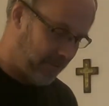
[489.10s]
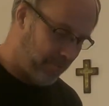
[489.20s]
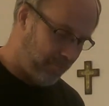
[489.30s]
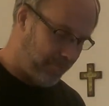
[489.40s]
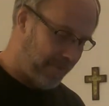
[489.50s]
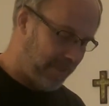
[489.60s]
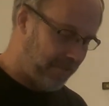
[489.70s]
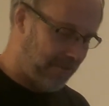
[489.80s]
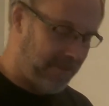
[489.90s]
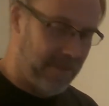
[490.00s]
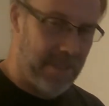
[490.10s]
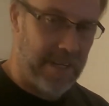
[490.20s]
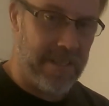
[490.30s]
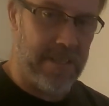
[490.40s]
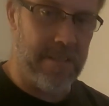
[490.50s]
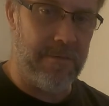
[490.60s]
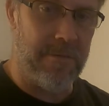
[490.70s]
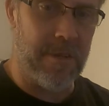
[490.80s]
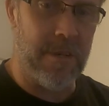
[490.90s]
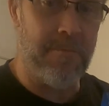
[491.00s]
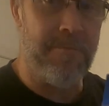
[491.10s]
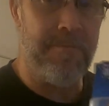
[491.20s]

so the, this was the 984.